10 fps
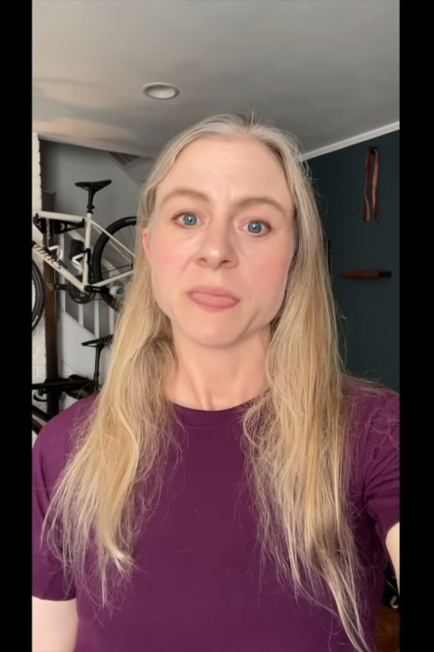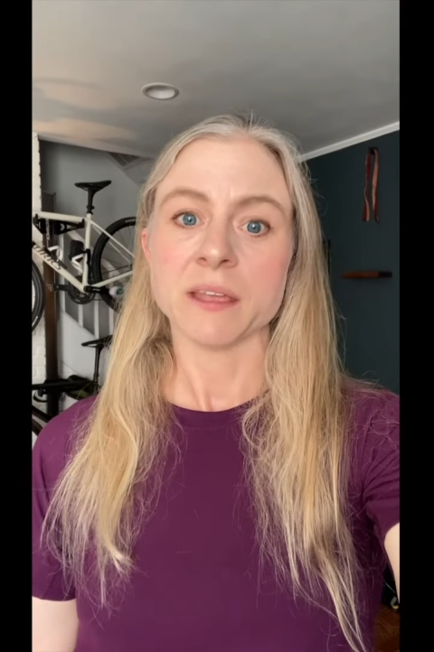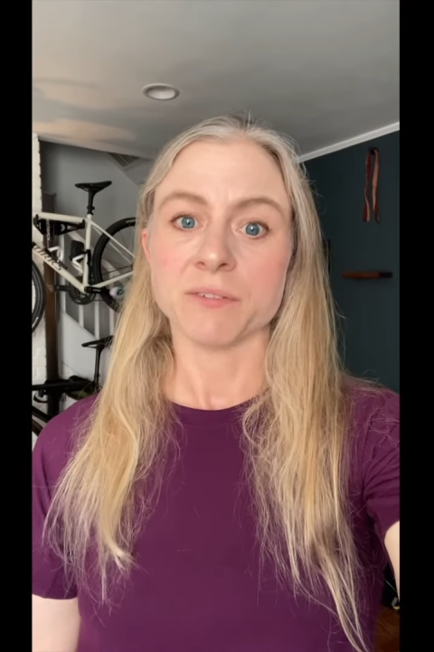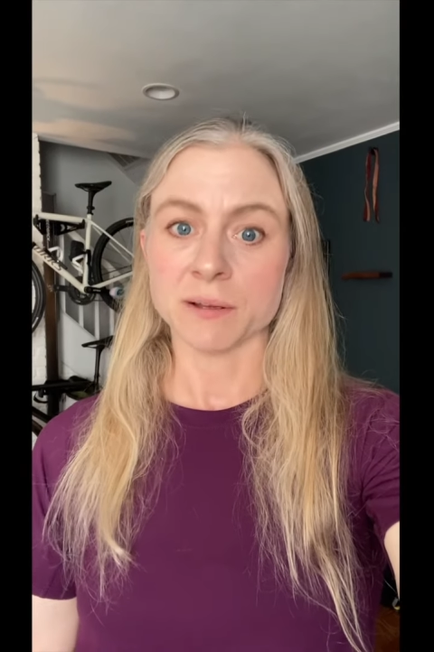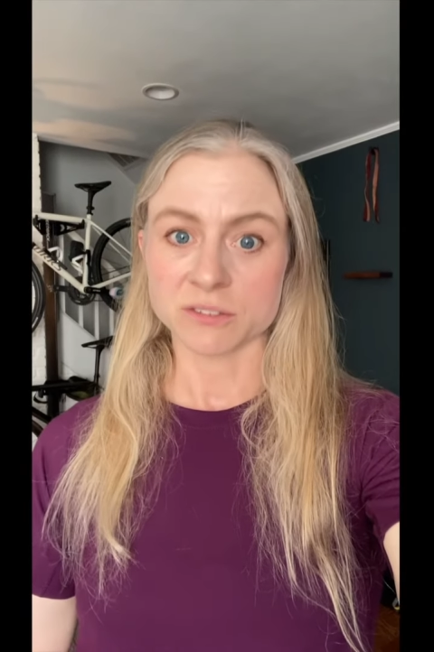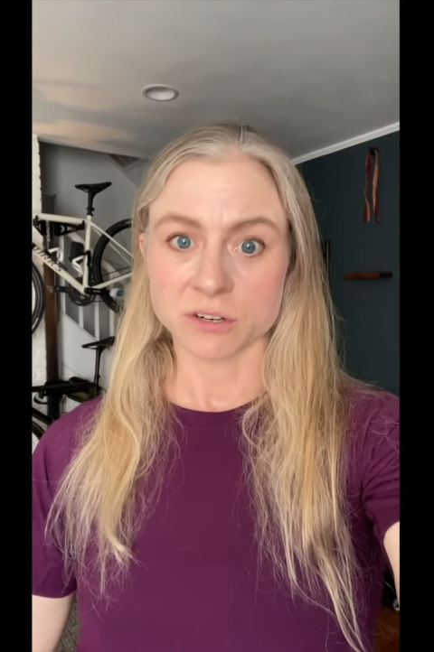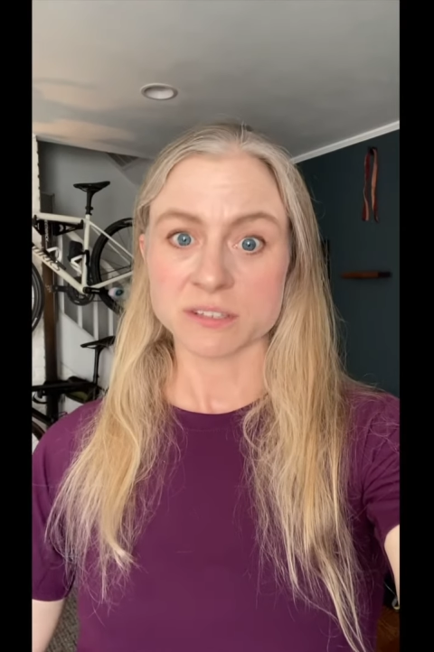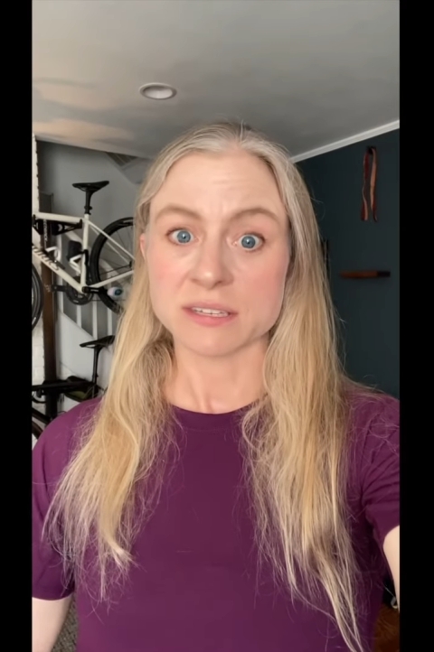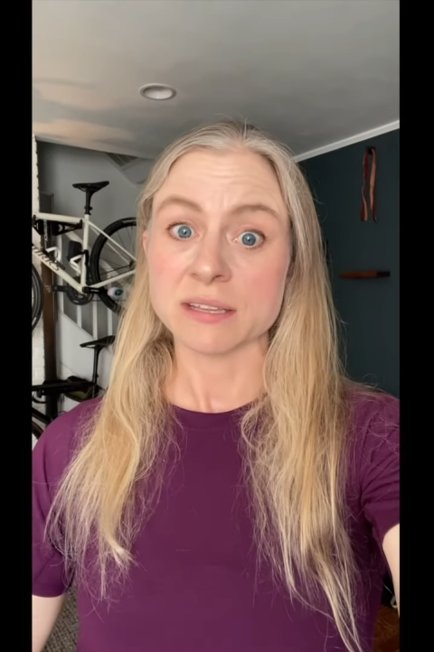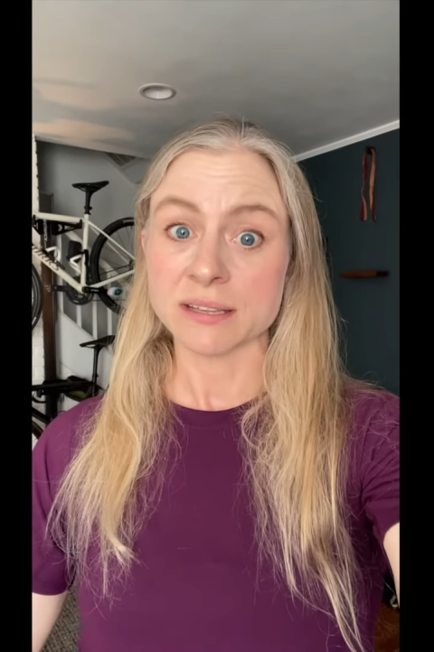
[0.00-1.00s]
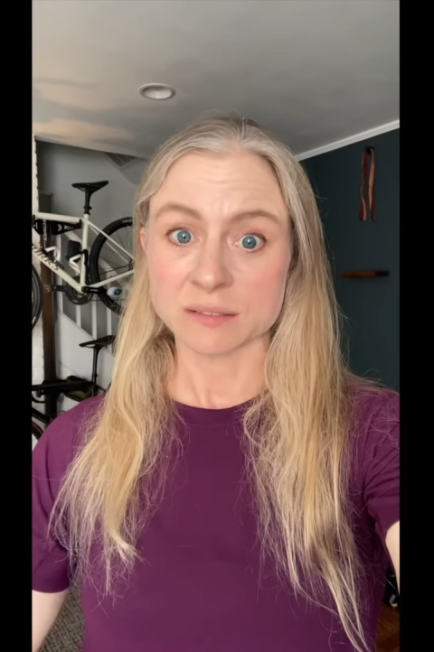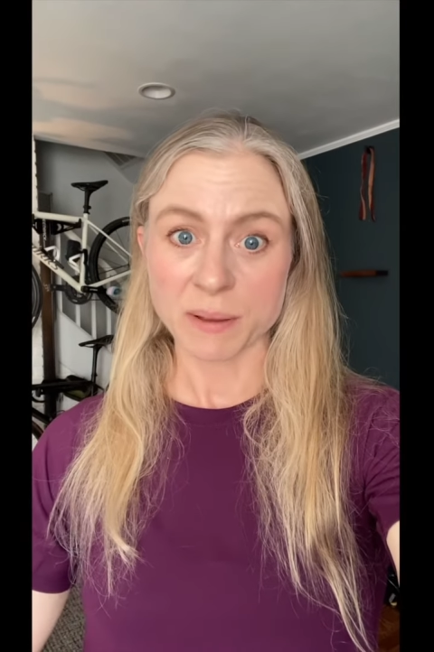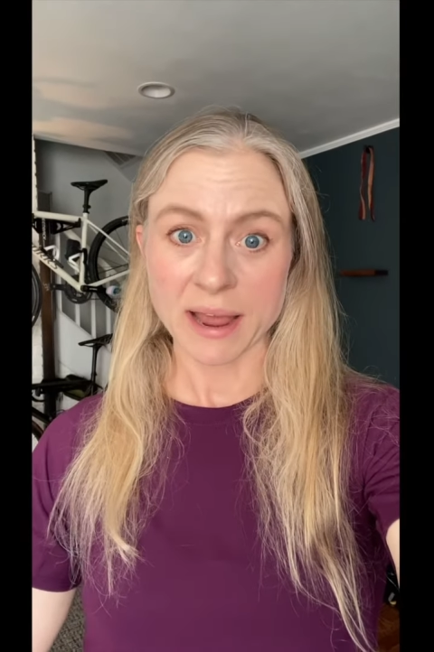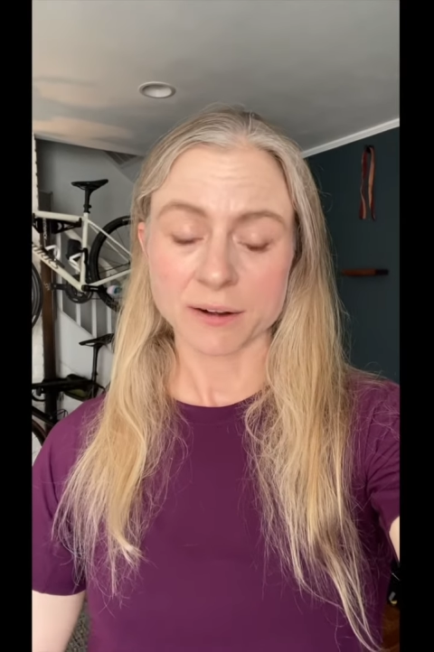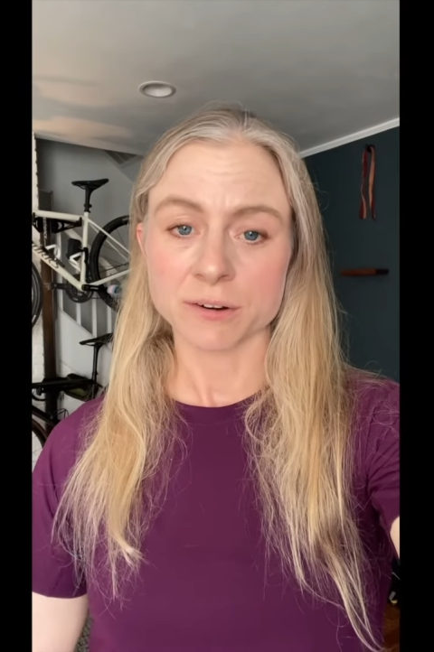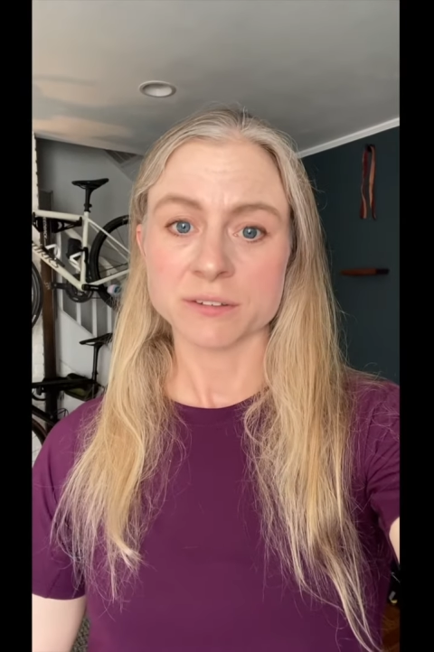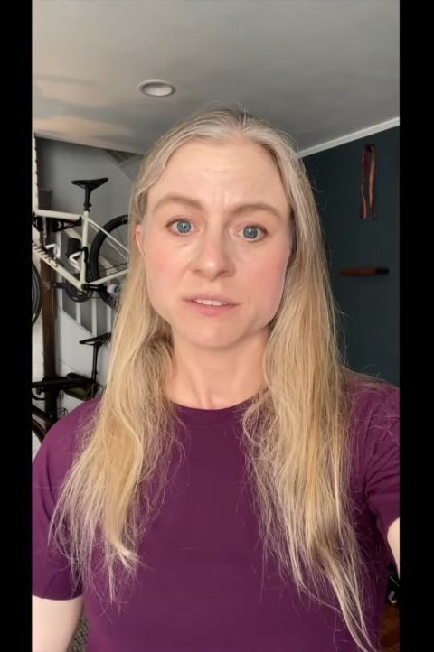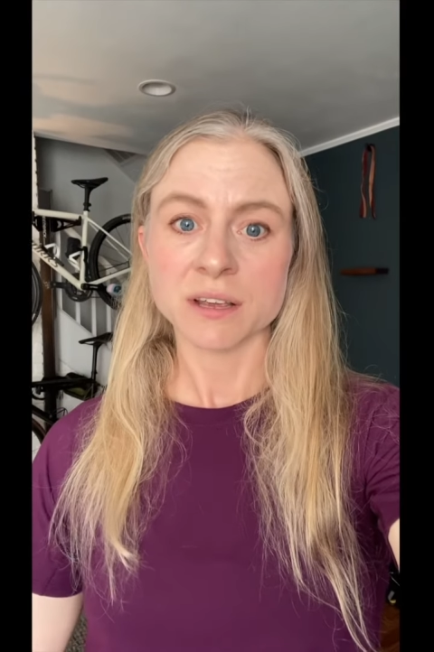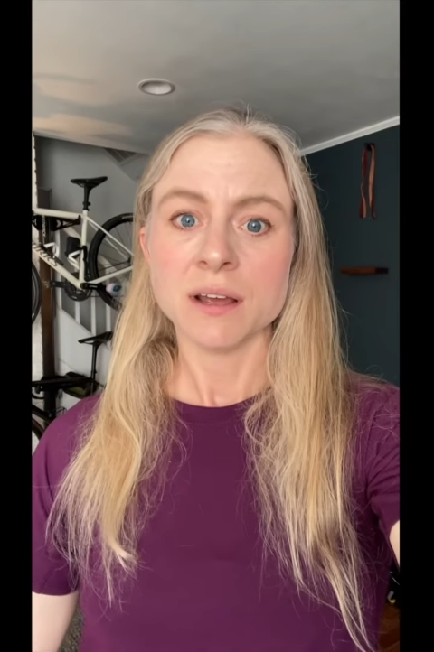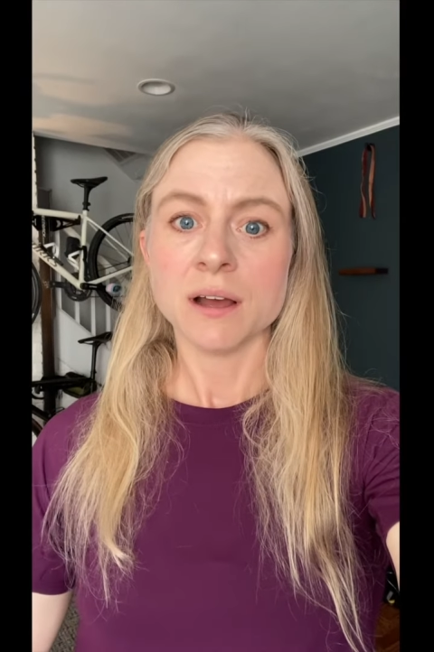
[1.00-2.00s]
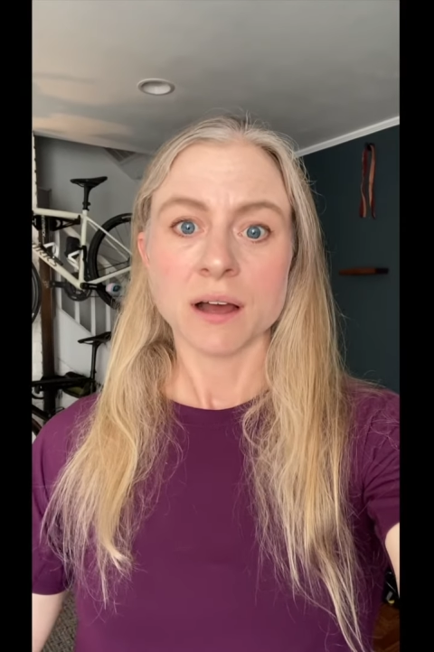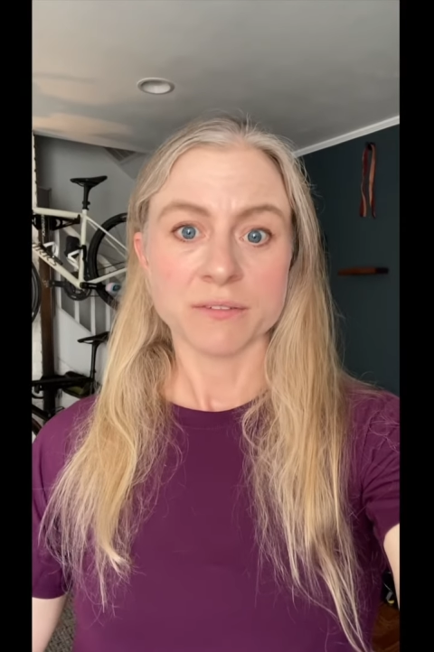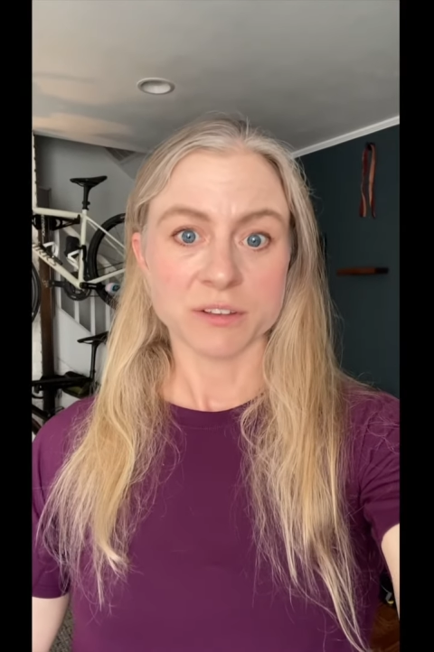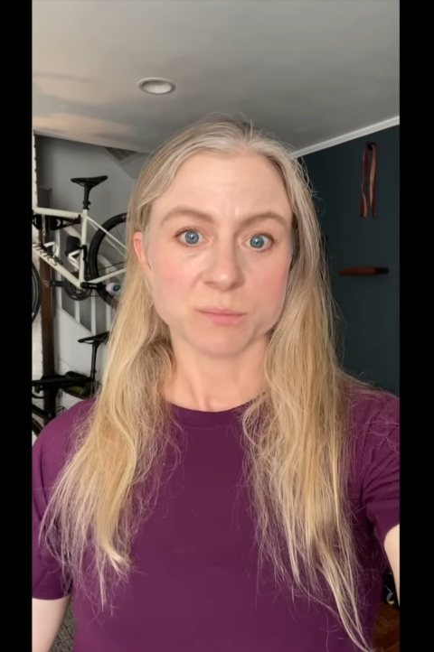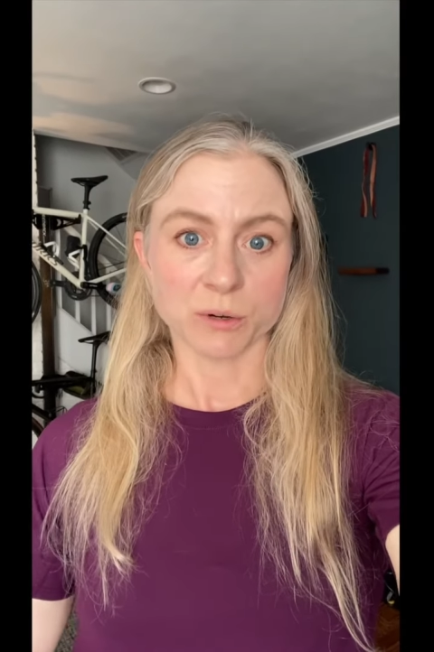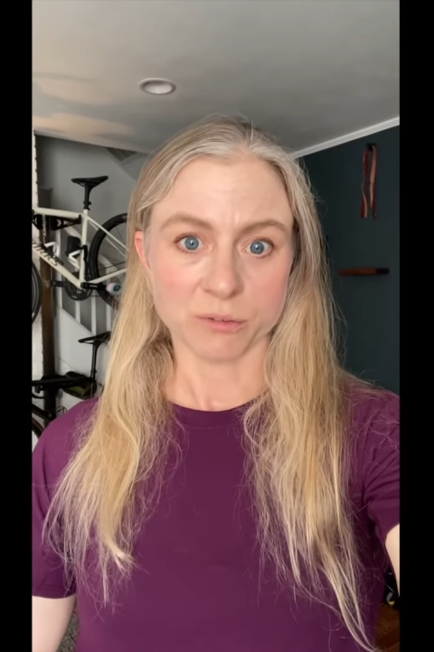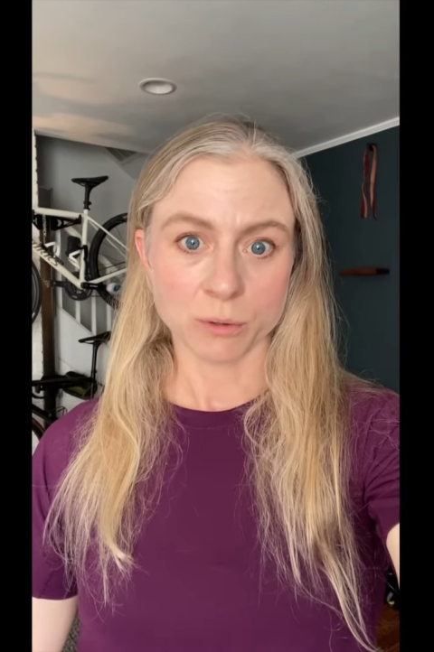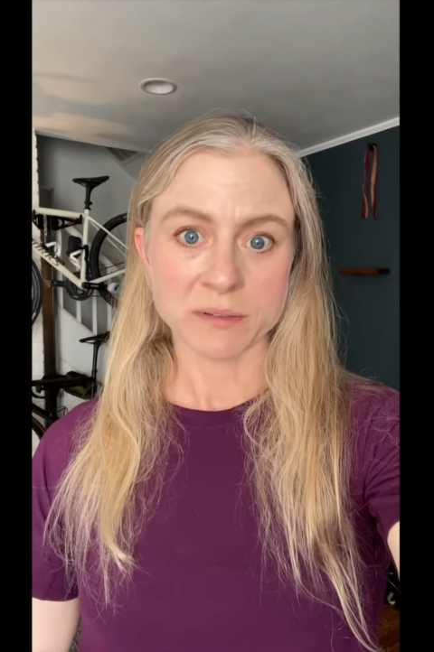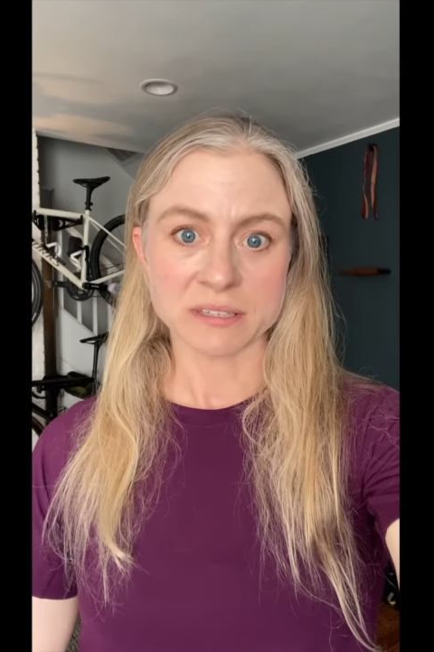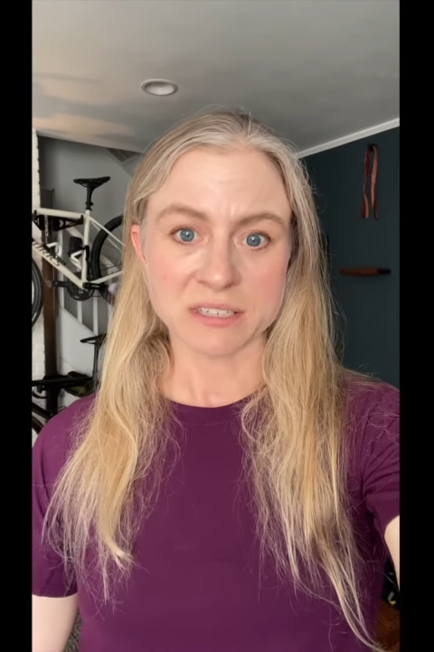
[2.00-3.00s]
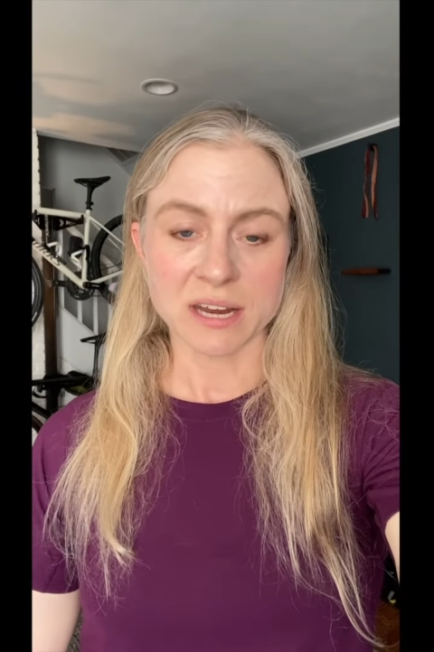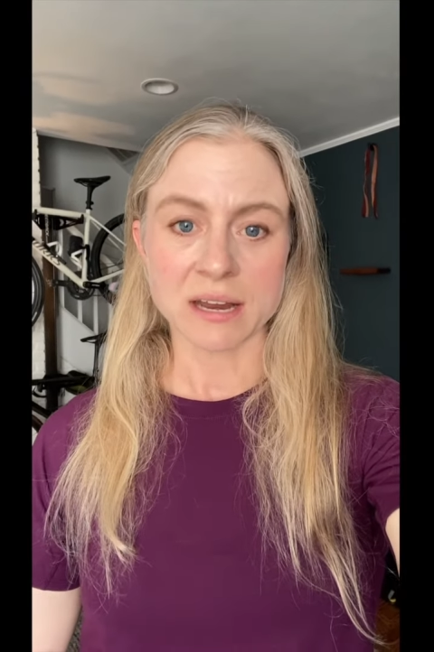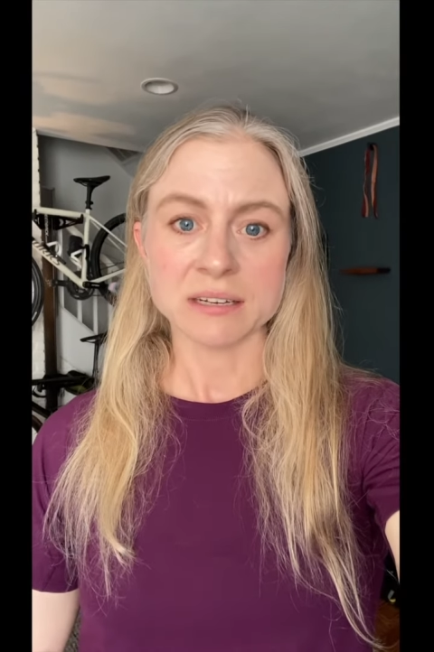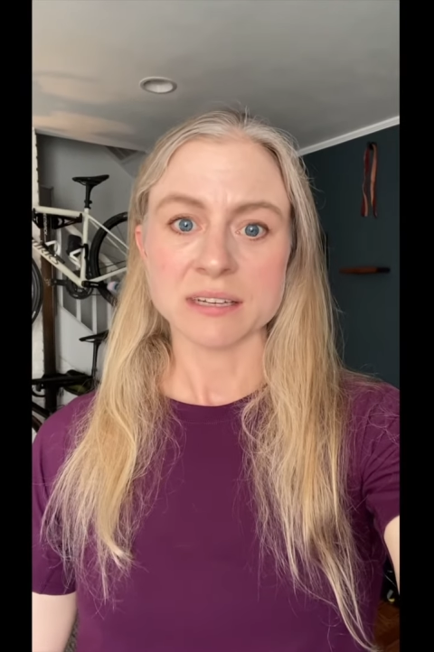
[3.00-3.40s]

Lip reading: if I start seeing these patterns of this performance change.